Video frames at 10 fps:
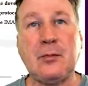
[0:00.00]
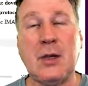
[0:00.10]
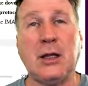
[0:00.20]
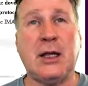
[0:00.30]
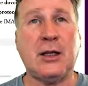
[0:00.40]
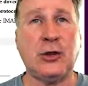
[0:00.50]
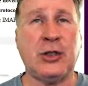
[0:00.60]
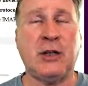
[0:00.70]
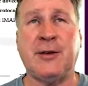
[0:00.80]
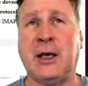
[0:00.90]
get the
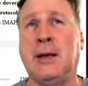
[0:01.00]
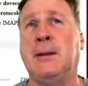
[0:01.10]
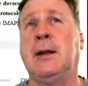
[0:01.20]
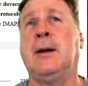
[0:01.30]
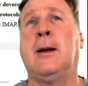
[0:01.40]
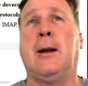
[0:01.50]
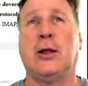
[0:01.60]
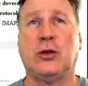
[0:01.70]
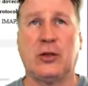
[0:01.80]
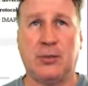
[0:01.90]
certificate. It
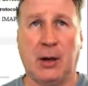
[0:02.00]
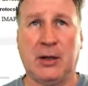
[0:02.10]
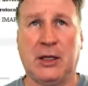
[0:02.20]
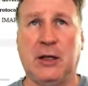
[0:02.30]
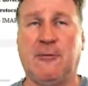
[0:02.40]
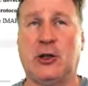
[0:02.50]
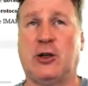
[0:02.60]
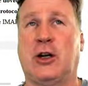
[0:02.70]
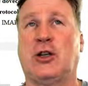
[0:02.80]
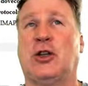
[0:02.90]
uses public key
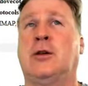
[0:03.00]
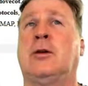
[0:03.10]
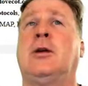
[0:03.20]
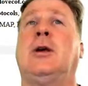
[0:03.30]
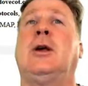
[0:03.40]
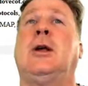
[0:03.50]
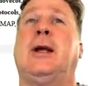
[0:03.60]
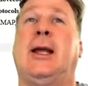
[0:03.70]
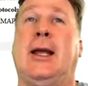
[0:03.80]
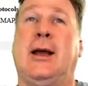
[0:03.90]
infrastructure.
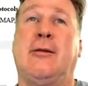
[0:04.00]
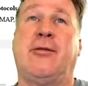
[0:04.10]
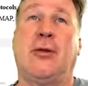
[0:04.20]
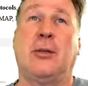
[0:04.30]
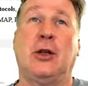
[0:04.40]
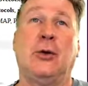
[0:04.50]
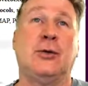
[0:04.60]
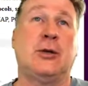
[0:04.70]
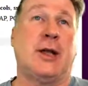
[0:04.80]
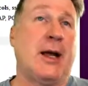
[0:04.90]
And from a
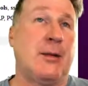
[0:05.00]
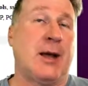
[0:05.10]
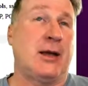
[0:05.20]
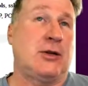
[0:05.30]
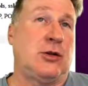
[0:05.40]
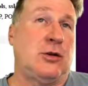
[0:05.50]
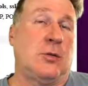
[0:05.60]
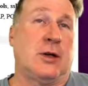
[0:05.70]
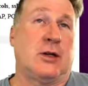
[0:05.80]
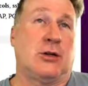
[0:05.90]
user database, you don't
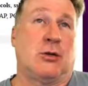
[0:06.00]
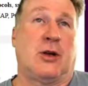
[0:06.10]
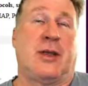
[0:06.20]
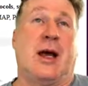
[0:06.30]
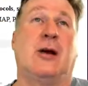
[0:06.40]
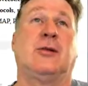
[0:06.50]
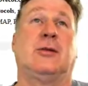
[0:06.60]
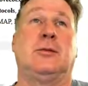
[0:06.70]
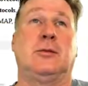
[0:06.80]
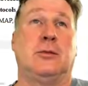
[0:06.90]
want to store
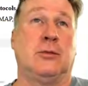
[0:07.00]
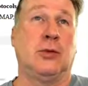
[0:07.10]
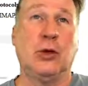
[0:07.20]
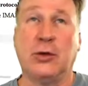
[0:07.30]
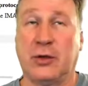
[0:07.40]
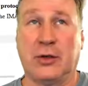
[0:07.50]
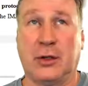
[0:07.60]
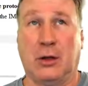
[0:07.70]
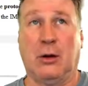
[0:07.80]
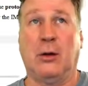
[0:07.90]
1,000 users
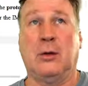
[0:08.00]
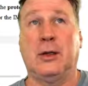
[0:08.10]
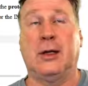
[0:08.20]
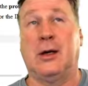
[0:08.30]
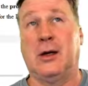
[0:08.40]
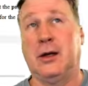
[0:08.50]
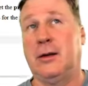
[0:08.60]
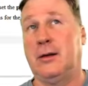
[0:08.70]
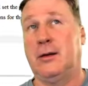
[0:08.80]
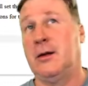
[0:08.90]
locally
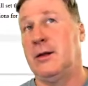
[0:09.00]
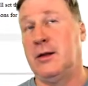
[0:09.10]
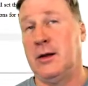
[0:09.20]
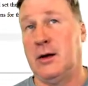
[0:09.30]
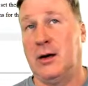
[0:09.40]
on the